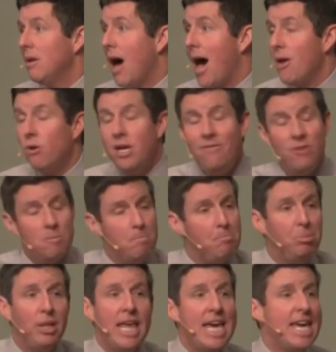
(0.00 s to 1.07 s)
I don't even
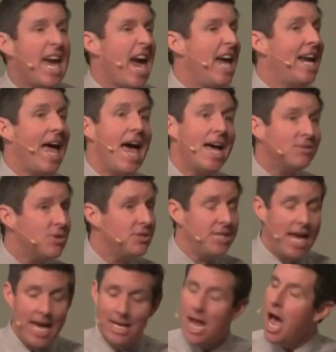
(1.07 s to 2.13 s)
blink and
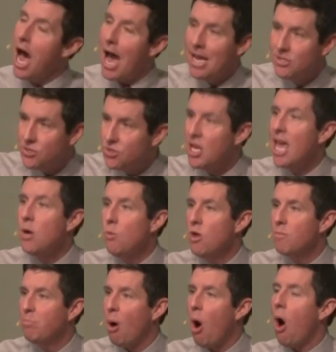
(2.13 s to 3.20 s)
hesitate. I say
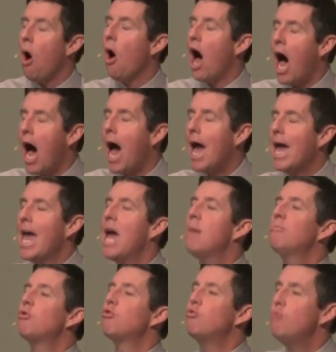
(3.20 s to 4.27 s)
with Paul, I
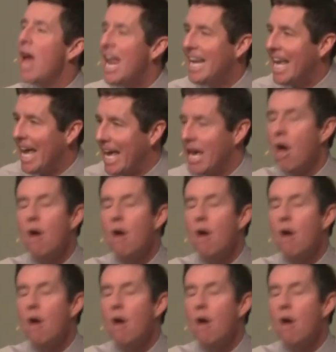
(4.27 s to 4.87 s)
am ready